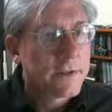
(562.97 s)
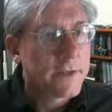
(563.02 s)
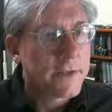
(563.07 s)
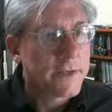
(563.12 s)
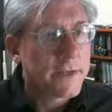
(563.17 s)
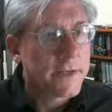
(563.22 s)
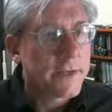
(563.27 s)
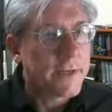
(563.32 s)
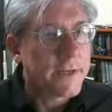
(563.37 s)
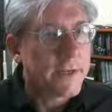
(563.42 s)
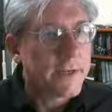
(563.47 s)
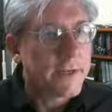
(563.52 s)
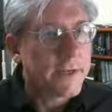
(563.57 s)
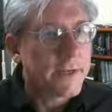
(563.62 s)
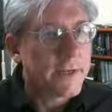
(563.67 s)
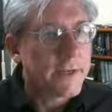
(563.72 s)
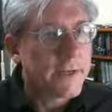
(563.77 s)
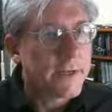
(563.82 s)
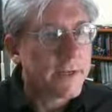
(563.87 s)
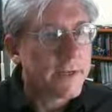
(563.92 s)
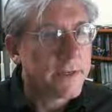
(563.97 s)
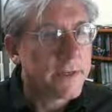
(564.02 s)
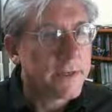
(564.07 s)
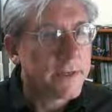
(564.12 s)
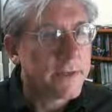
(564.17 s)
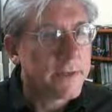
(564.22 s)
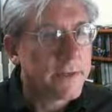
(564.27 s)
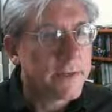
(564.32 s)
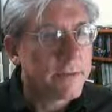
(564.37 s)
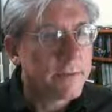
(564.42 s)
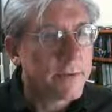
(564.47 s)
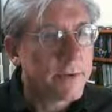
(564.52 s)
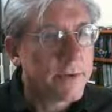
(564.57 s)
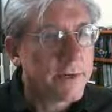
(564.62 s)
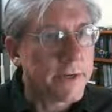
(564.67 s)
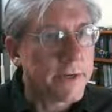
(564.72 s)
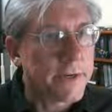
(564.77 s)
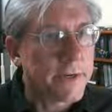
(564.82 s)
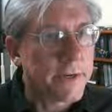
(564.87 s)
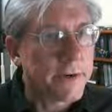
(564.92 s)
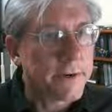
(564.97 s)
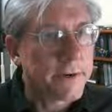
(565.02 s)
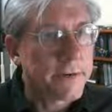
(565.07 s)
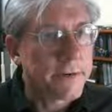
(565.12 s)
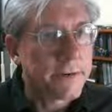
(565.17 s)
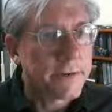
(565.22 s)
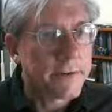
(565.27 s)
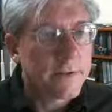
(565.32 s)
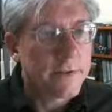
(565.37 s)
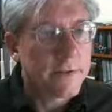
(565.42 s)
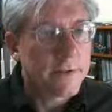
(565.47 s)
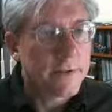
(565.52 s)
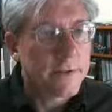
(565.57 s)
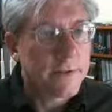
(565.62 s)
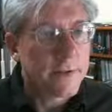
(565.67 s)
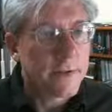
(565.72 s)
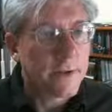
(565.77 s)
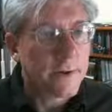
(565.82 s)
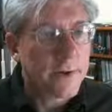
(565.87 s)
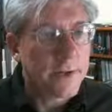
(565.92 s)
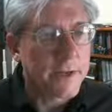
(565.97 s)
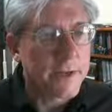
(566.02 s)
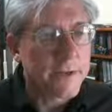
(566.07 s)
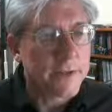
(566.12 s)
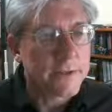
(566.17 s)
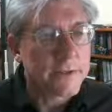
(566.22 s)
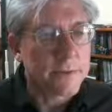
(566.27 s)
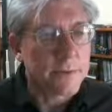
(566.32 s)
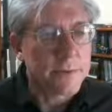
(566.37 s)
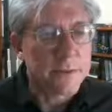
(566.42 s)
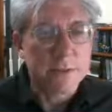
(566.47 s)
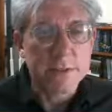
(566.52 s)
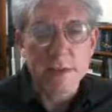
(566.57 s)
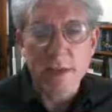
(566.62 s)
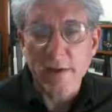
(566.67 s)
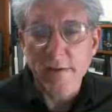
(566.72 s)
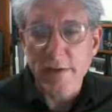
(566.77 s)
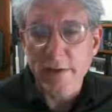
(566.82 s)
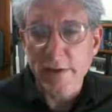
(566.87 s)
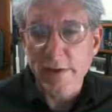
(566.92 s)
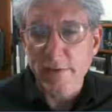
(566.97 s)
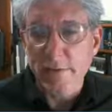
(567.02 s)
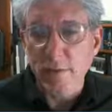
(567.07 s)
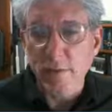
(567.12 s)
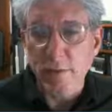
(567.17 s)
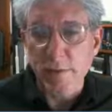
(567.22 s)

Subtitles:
And put it in here. Okay, so we save it. We'll